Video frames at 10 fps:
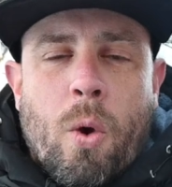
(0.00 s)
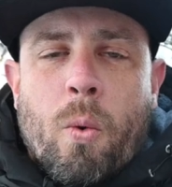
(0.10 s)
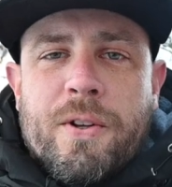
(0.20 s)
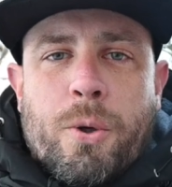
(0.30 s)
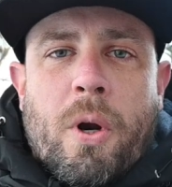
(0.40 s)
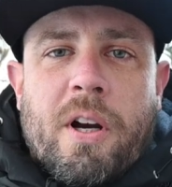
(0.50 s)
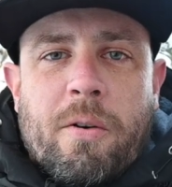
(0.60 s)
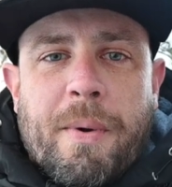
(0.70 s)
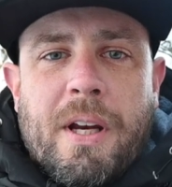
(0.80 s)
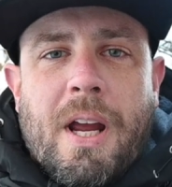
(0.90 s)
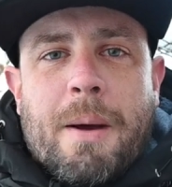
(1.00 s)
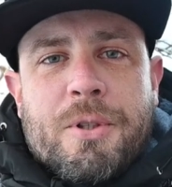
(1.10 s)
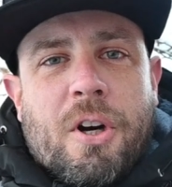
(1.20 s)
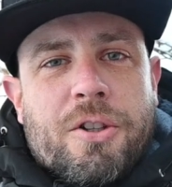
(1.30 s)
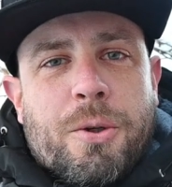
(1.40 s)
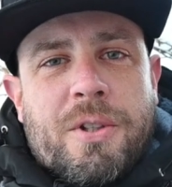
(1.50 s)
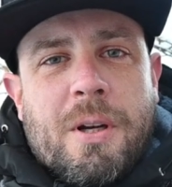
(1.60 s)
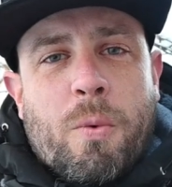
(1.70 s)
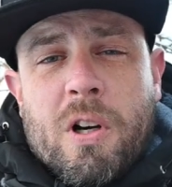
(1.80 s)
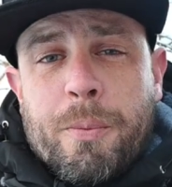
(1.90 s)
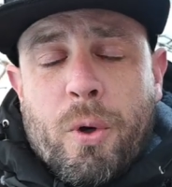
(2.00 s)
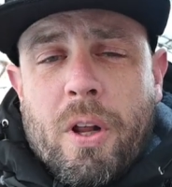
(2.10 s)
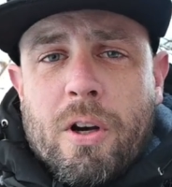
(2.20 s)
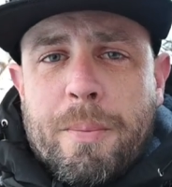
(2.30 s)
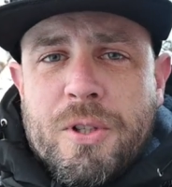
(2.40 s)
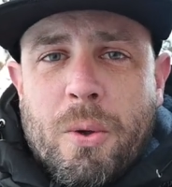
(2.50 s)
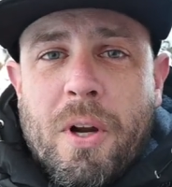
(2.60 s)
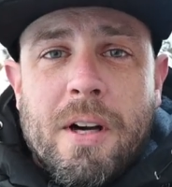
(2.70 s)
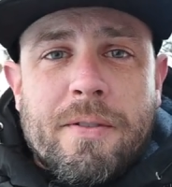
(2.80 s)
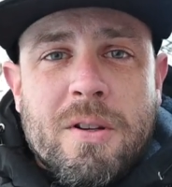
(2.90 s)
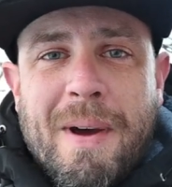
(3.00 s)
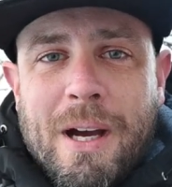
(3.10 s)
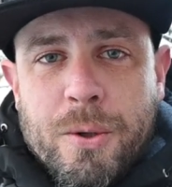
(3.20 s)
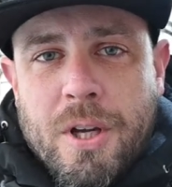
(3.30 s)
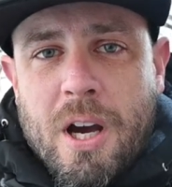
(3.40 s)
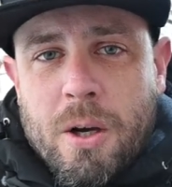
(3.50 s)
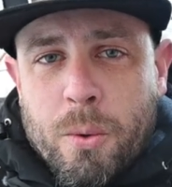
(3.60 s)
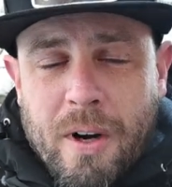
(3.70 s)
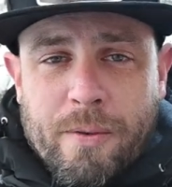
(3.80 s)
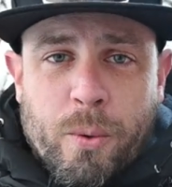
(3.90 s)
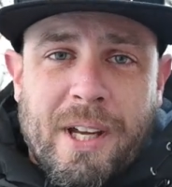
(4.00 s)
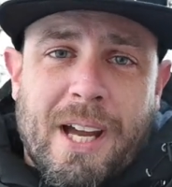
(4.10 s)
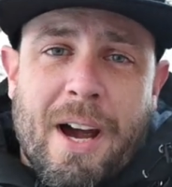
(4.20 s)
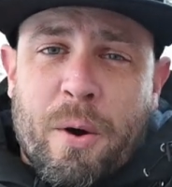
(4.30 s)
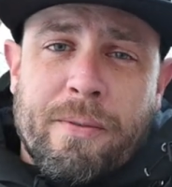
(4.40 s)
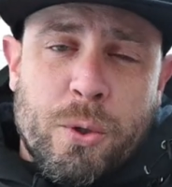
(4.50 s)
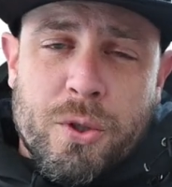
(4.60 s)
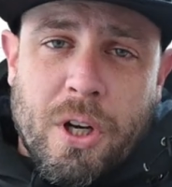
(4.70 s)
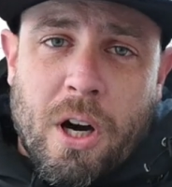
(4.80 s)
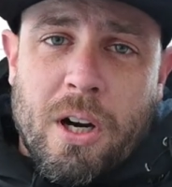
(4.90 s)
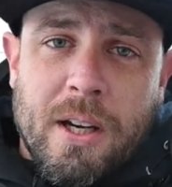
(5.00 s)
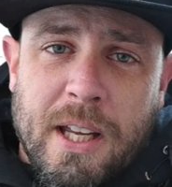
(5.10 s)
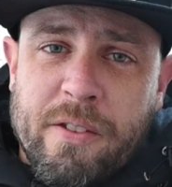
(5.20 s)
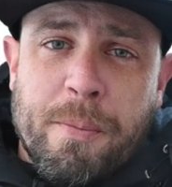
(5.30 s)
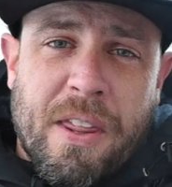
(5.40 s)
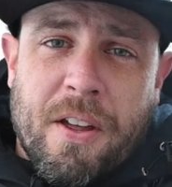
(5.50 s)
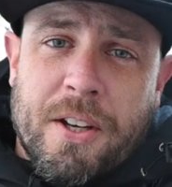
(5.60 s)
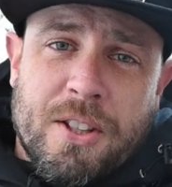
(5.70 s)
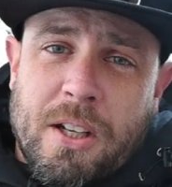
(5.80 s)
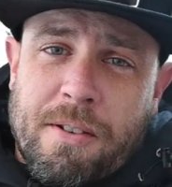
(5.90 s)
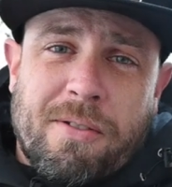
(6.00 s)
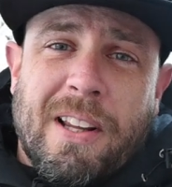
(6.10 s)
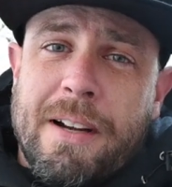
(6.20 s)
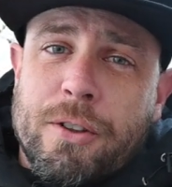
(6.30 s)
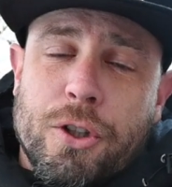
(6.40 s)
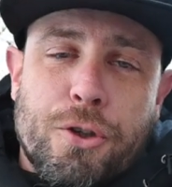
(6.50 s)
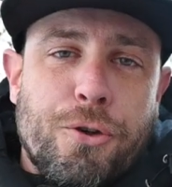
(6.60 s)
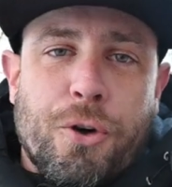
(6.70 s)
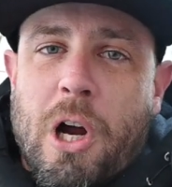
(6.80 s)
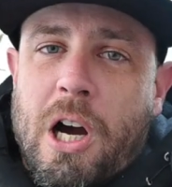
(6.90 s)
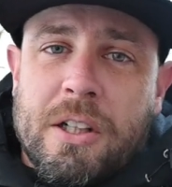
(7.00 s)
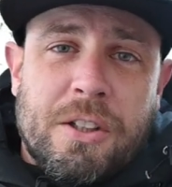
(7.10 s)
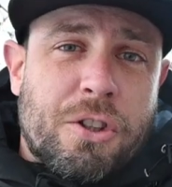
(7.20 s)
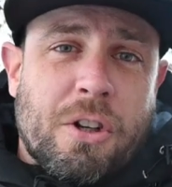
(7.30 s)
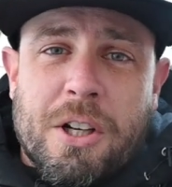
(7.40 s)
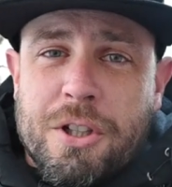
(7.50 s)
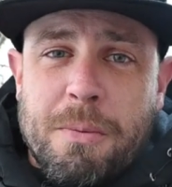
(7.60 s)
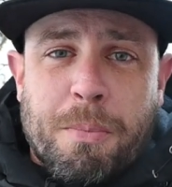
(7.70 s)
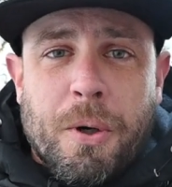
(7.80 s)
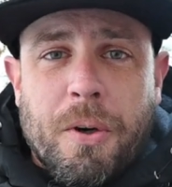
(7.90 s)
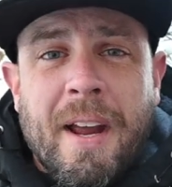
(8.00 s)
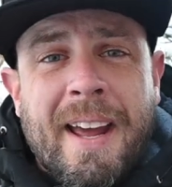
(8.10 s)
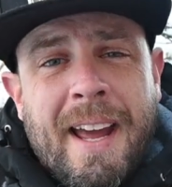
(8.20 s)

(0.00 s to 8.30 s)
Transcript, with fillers: What's going on, everybody? I'm Cigar Show Tim. Welcome to another episode of Tobacco Talk, where every week I review cigar, give you my thoughts on it, flavor, draw, construction, burn,